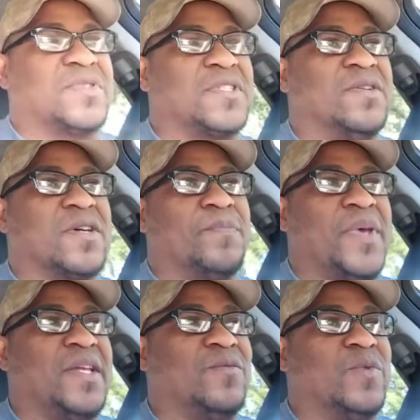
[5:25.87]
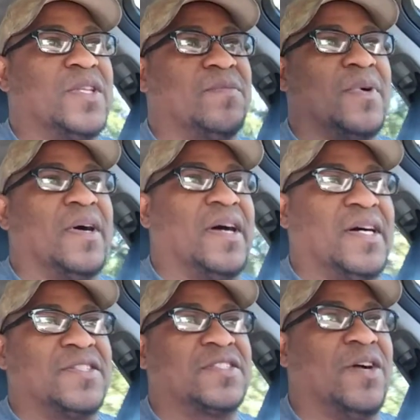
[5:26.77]
were still competing with
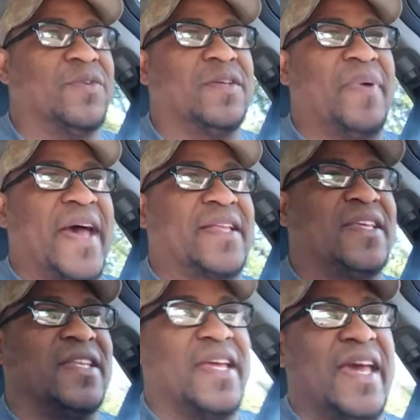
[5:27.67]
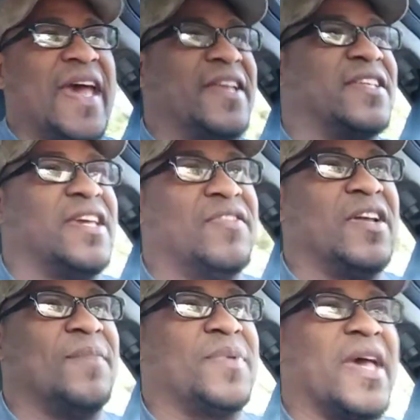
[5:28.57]
Sony back then. They hadn't
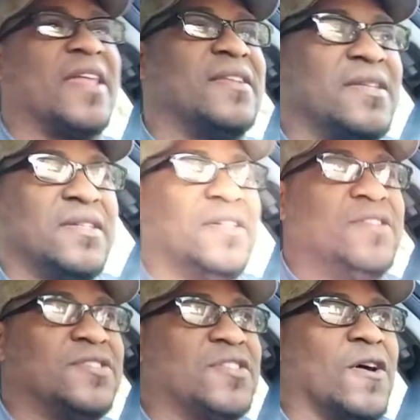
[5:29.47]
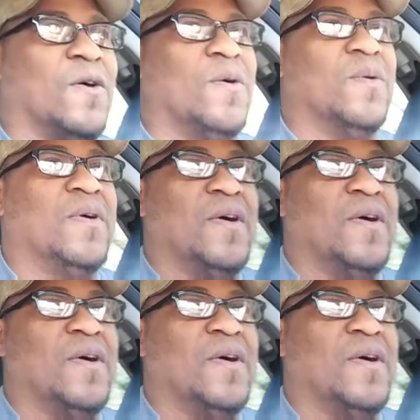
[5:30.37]
given up yet. So